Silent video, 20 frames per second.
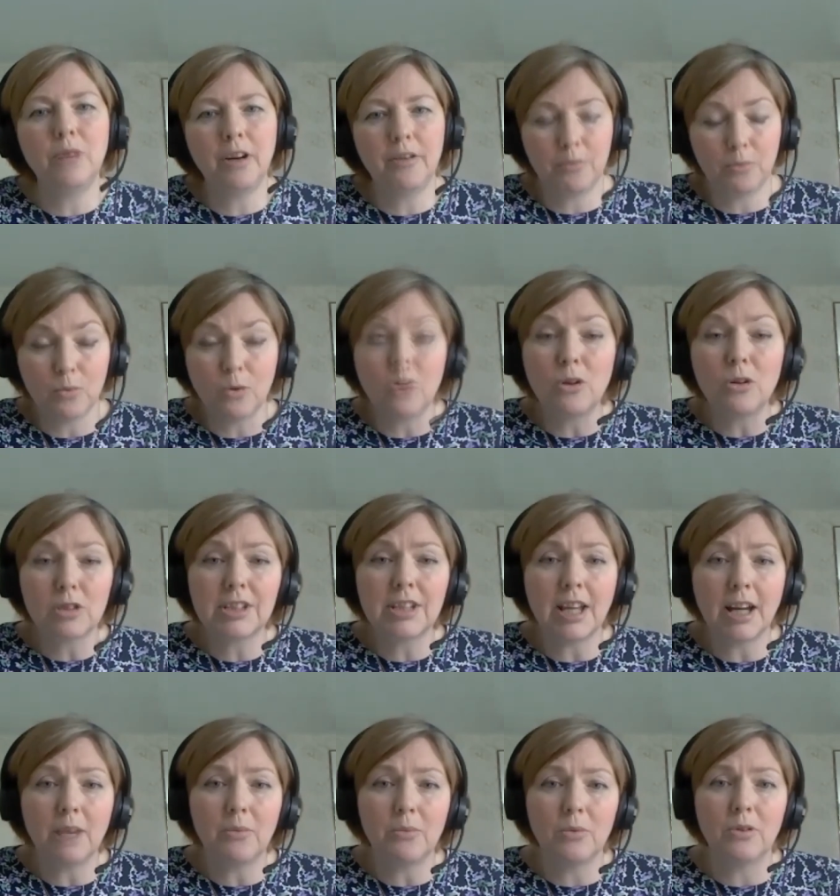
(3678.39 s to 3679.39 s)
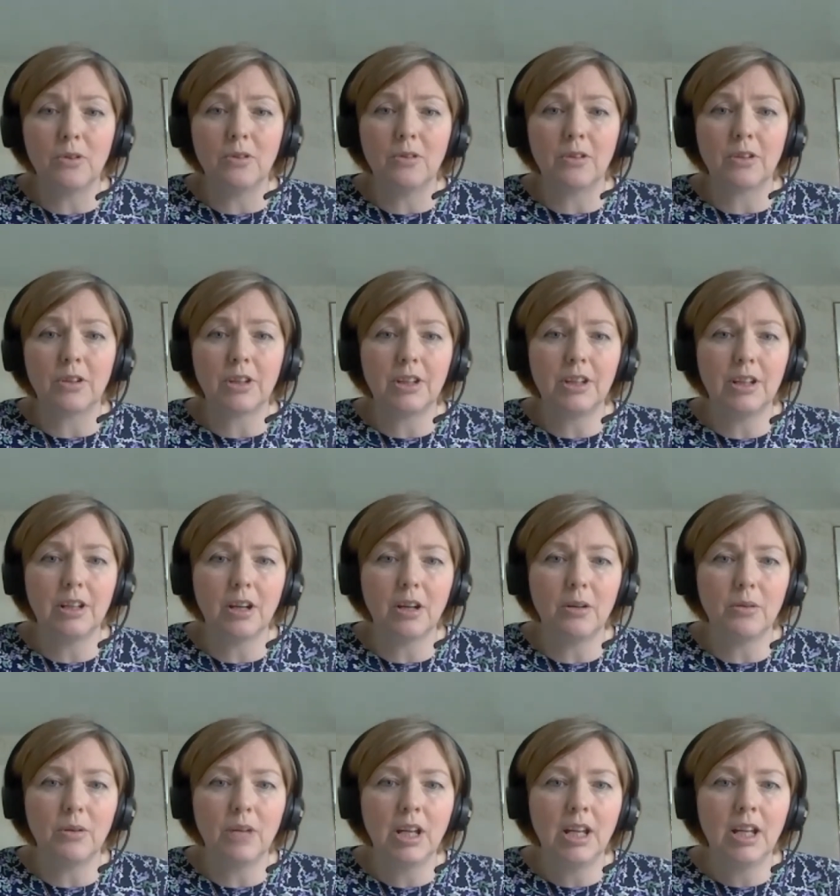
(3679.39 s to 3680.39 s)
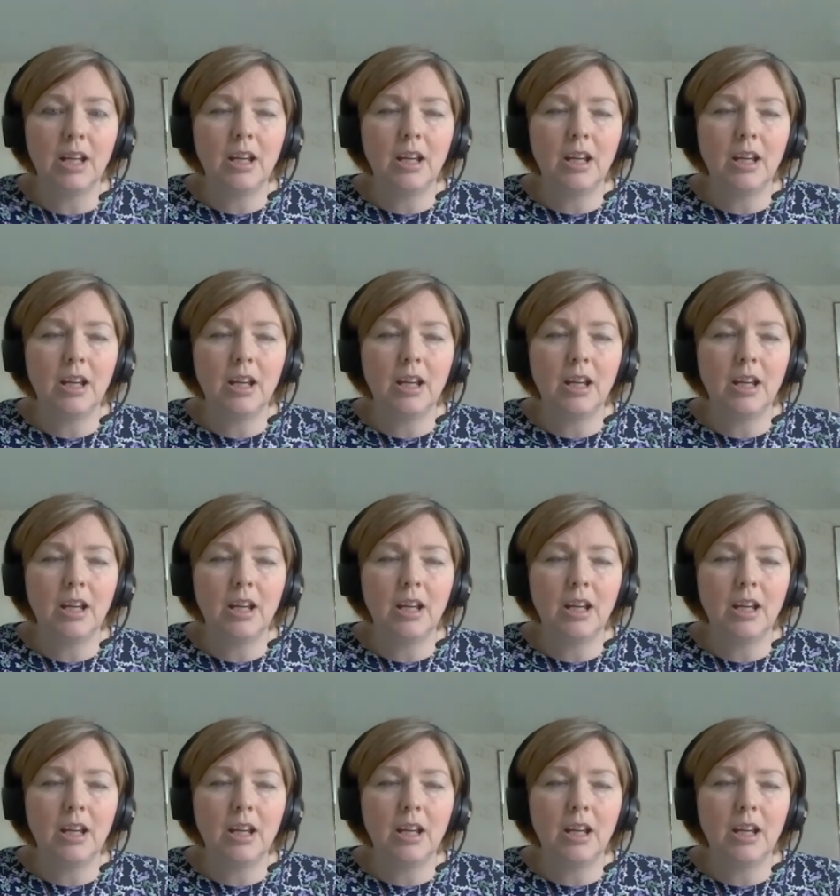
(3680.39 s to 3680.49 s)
have walked that walk, you know,